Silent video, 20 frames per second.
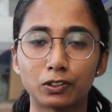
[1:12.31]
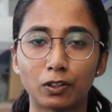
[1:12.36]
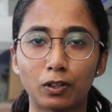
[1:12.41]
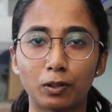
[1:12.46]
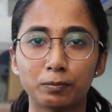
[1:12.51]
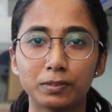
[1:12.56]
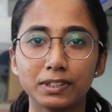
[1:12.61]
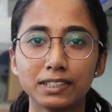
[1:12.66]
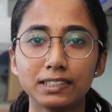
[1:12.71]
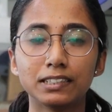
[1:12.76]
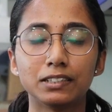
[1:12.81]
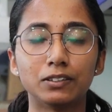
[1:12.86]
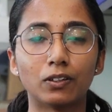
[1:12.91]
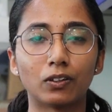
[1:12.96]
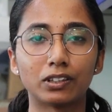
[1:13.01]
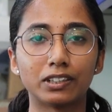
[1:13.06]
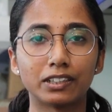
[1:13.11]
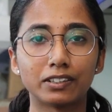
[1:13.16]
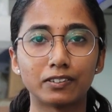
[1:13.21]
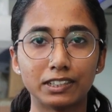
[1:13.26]
Thomas,
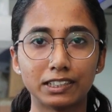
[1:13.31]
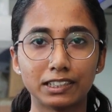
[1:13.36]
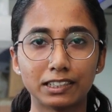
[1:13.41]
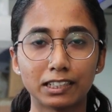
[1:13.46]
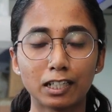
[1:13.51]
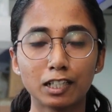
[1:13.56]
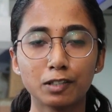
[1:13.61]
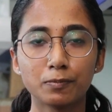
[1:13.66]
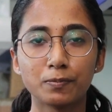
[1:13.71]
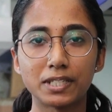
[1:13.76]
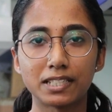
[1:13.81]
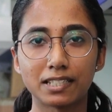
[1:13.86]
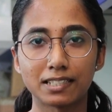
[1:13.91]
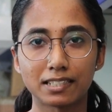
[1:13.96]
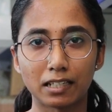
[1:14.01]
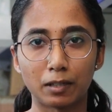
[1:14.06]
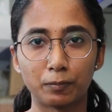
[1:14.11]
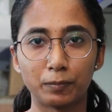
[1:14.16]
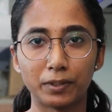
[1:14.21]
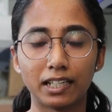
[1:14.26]
Dr. Krishna,
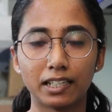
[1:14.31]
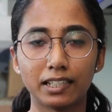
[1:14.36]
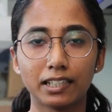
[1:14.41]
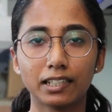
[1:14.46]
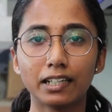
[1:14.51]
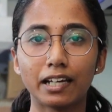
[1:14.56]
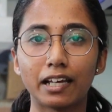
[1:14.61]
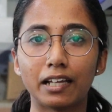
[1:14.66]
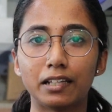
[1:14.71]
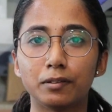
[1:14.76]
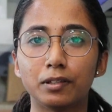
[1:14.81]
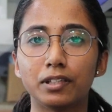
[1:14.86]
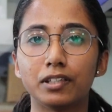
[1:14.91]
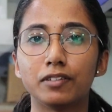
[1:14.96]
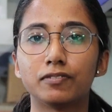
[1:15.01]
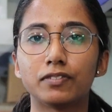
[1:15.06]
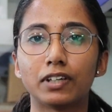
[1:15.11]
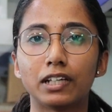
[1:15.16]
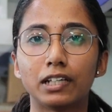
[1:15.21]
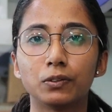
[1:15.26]
Mrs. Abhinaya, and
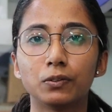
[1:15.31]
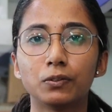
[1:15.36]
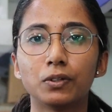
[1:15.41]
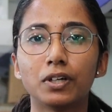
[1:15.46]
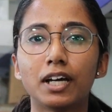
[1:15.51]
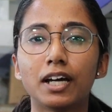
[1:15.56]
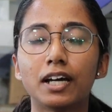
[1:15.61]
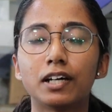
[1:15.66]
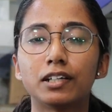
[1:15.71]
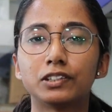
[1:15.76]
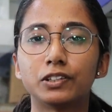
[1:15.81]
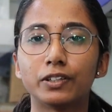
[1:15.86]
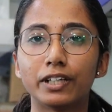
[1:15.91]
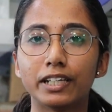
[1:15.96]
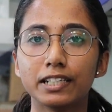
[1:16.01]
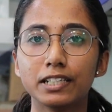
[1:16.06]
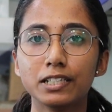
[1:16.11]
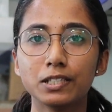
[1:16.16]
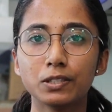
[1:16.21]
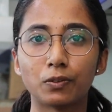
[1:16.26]
the fellow
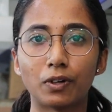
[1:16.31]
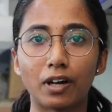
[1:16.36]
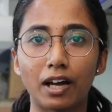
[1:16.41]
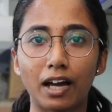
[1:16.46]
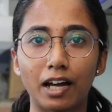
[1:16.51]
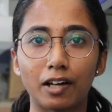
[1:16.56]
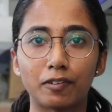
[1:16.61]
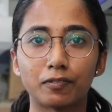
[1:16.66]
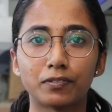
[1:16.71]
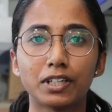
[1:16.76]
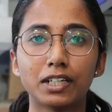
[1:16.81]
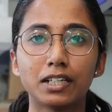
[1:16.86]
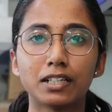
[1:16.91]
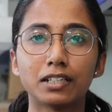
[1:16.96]
trainees who have